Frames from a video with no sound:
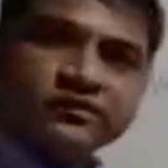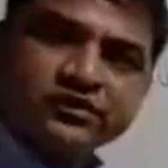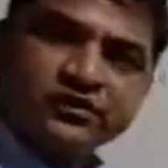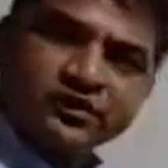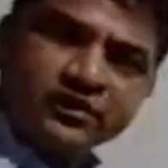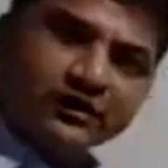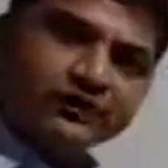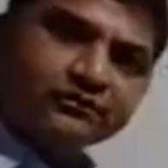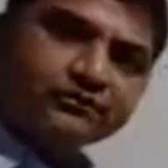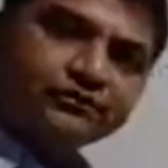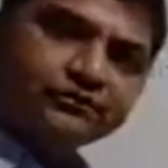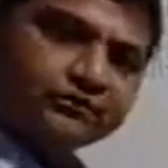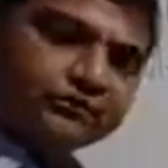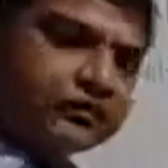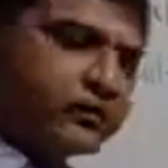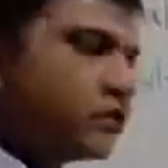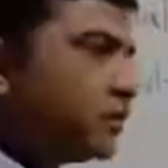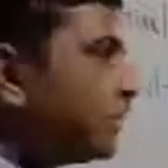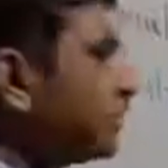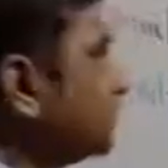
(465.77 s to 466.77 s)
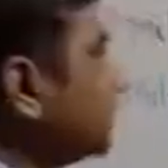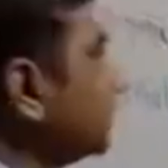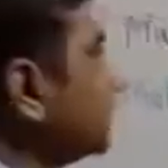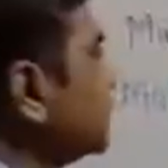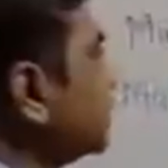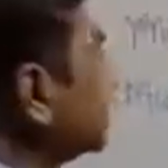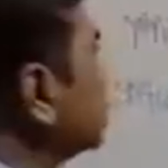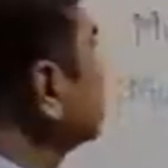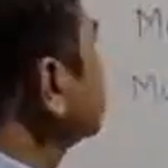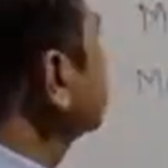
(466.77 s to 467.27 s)
3.
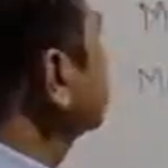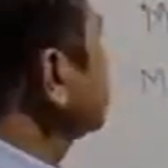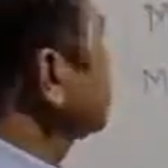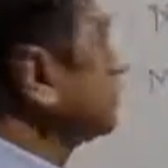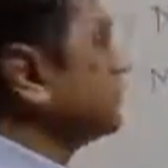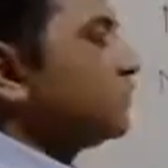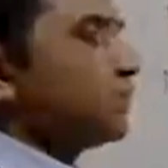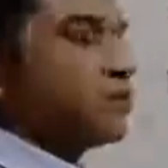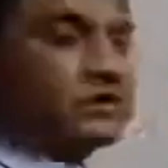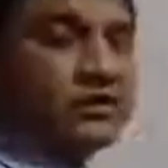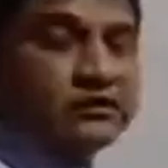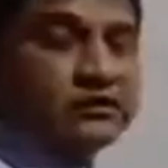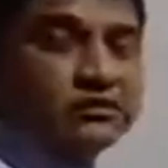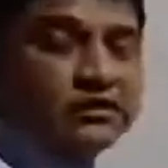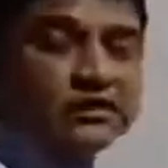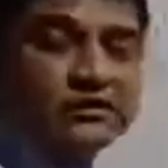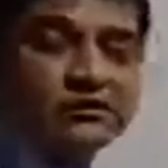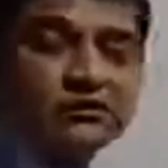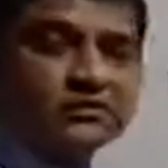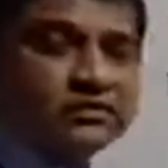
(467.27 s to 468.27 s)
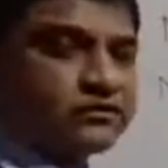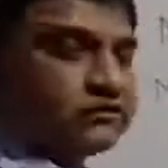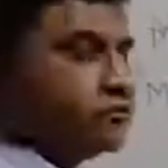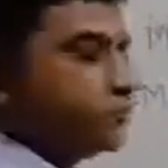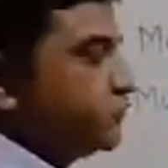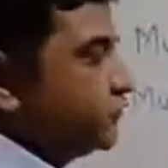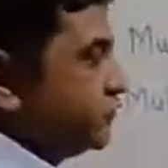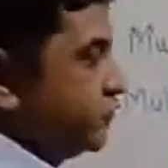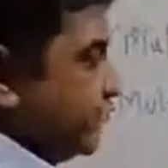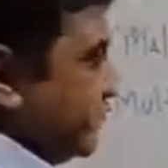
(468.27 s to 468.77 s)
What are the multiples of
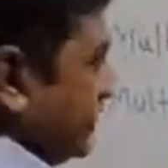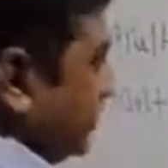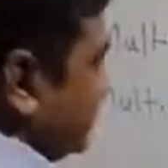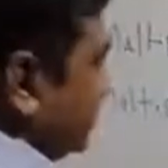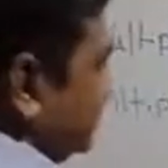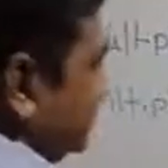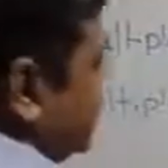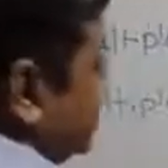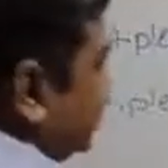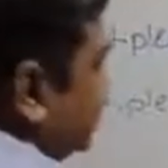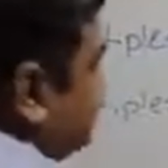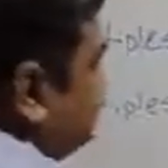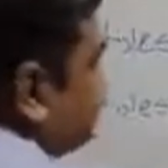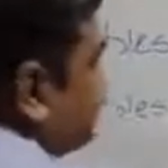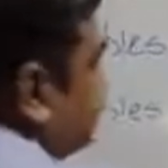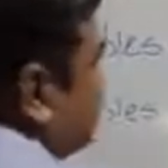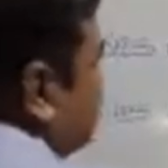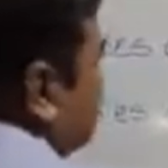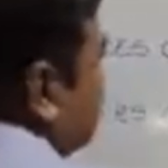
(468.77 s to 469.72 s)
2? Very easy. It is